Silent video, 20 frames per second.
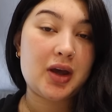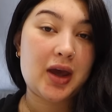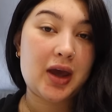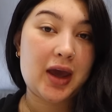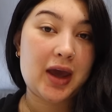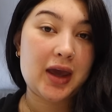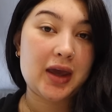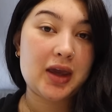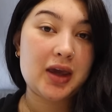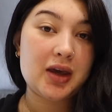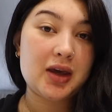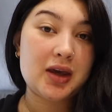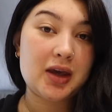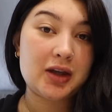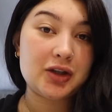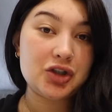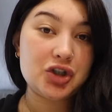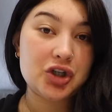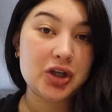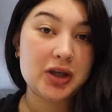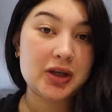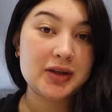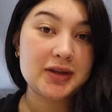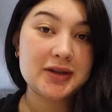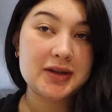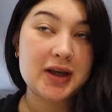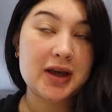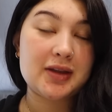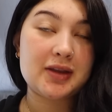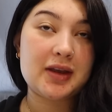egg and cheese.
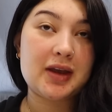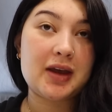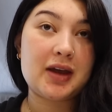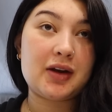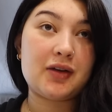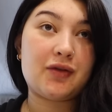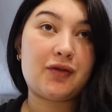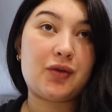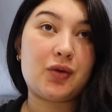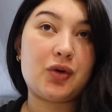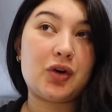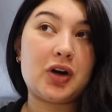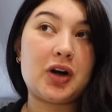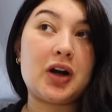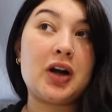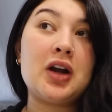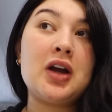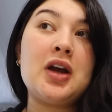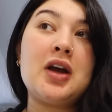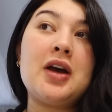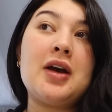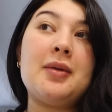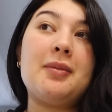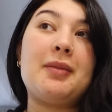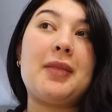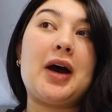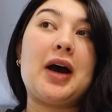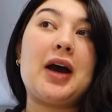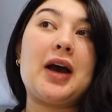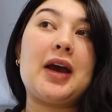And then for
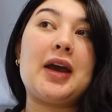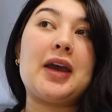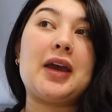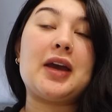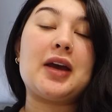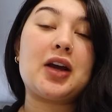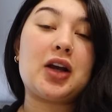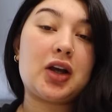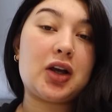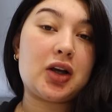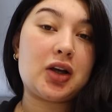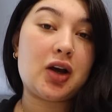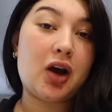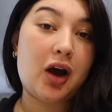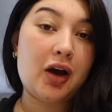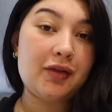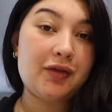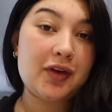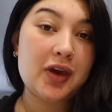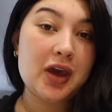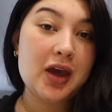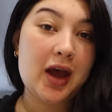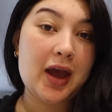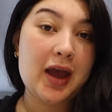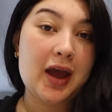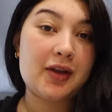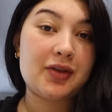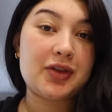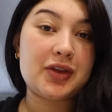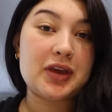my coffee, I
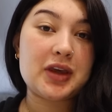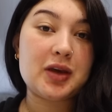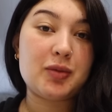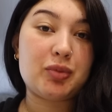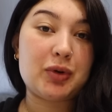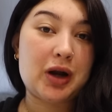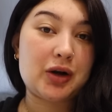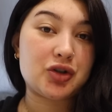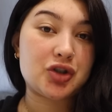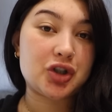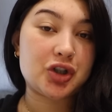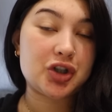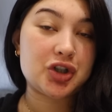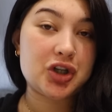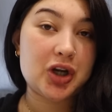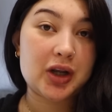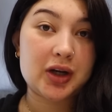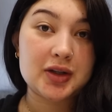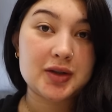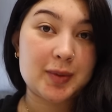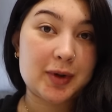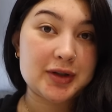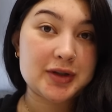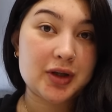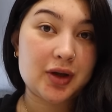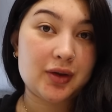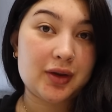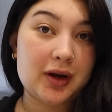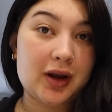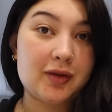had the brown sugar shaken
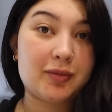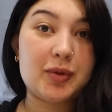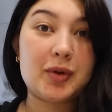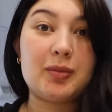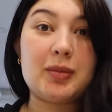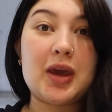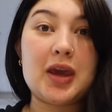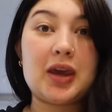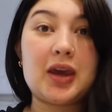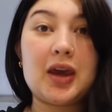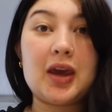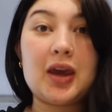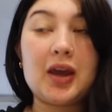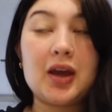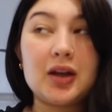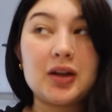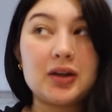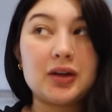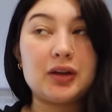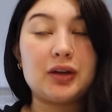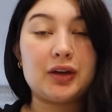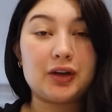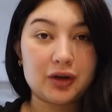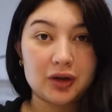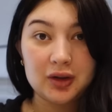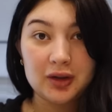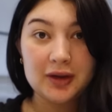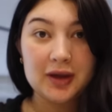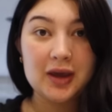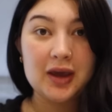espresso that I've been making
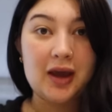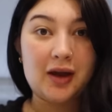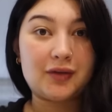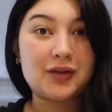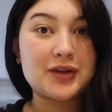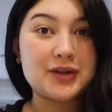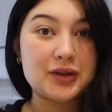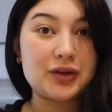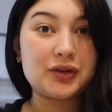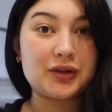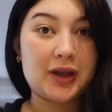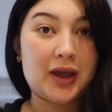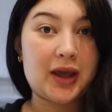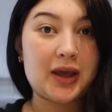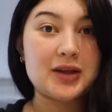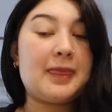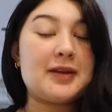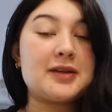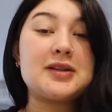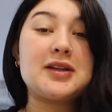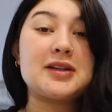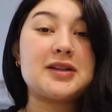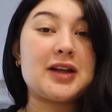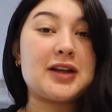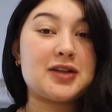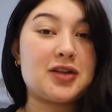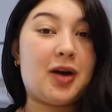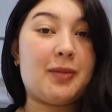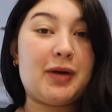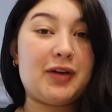literally every single day. Since I
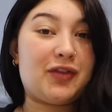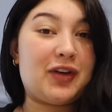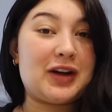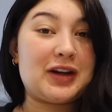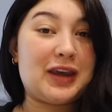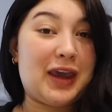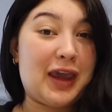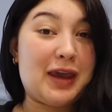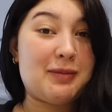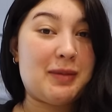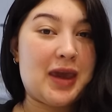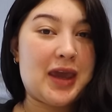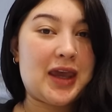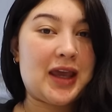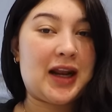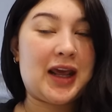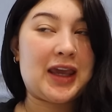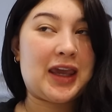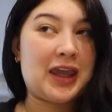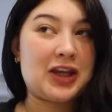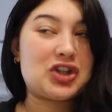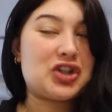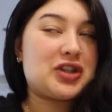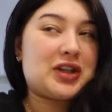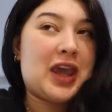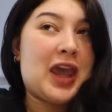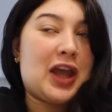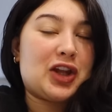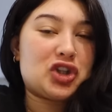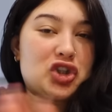saw my friend Kate make it, I just
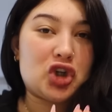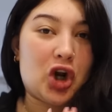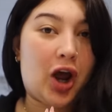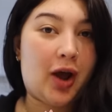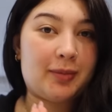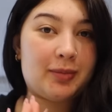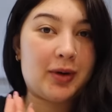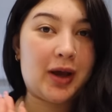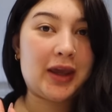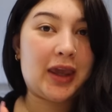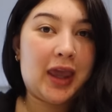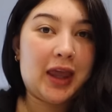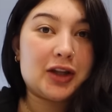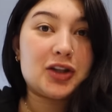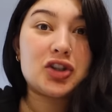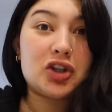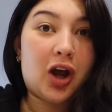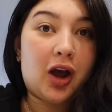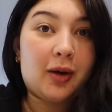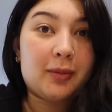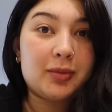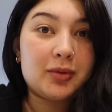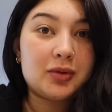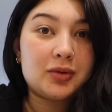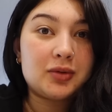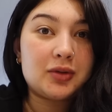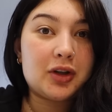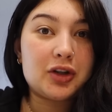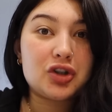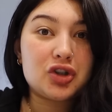can't stop.
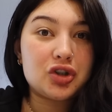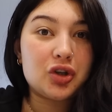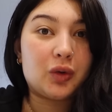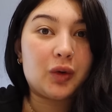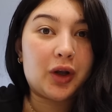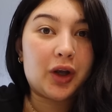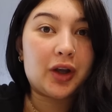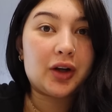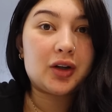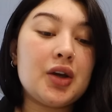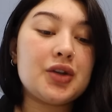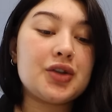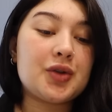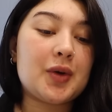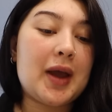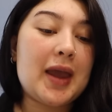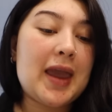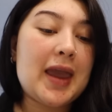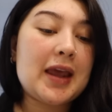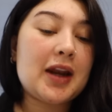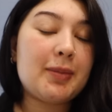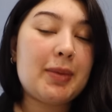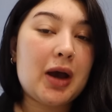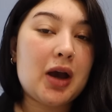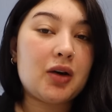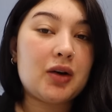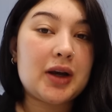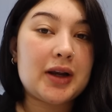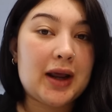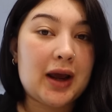It's so good. So I ate
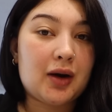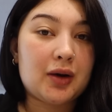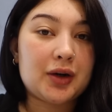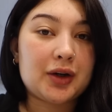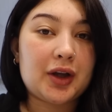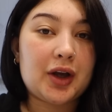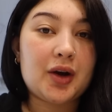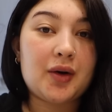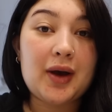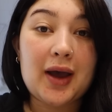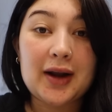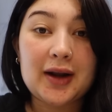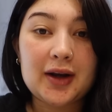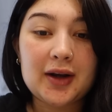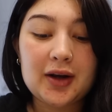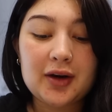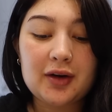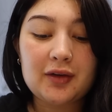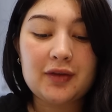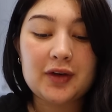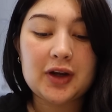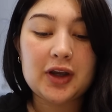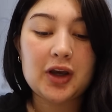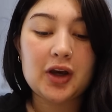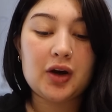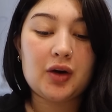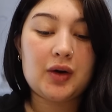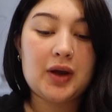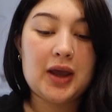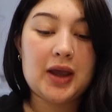about an hour ago, edited a
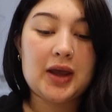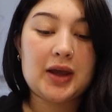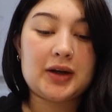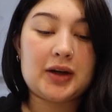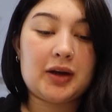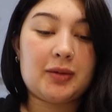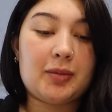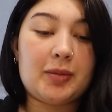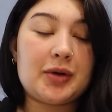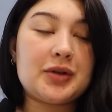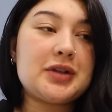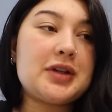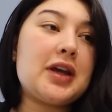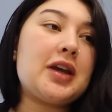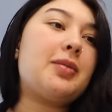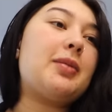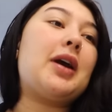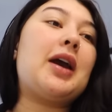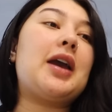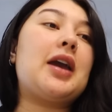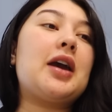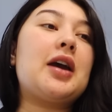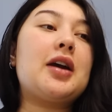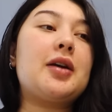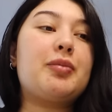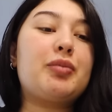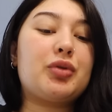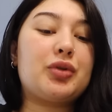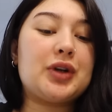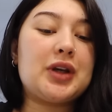video, and I'm about to take my
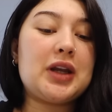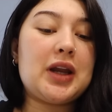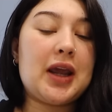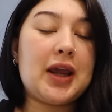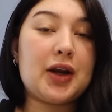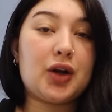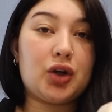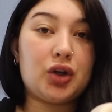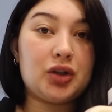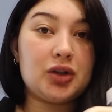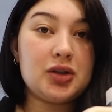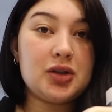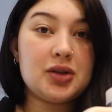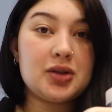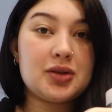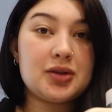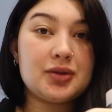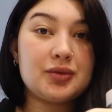prenatals.